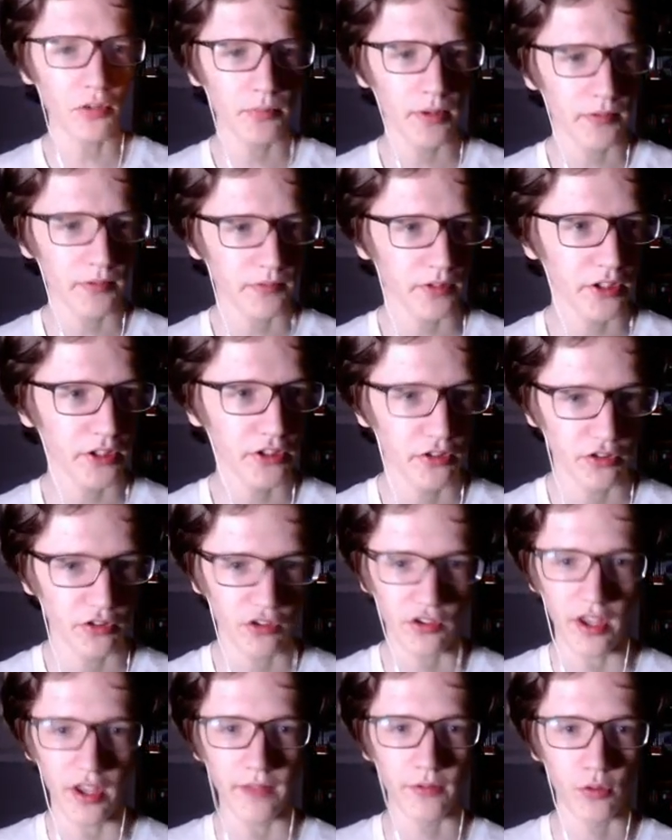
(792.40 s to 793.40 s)
Mifflin. You
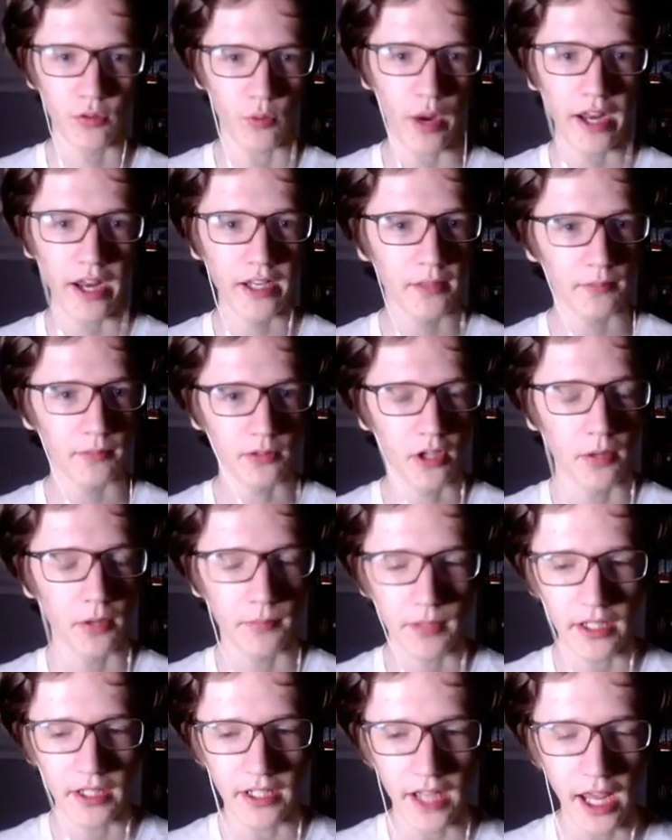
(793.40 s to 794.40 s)
just have the random
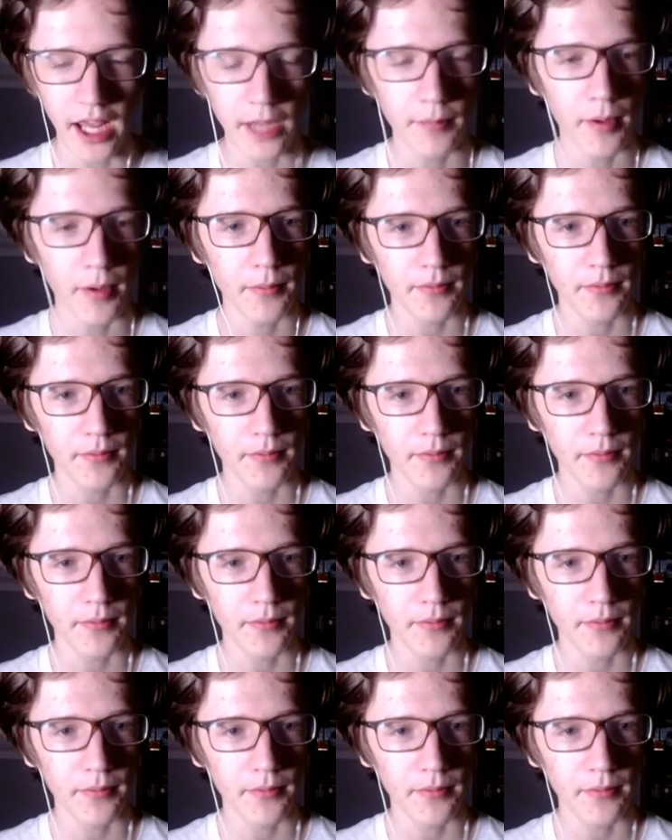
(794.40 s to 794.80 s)
company name up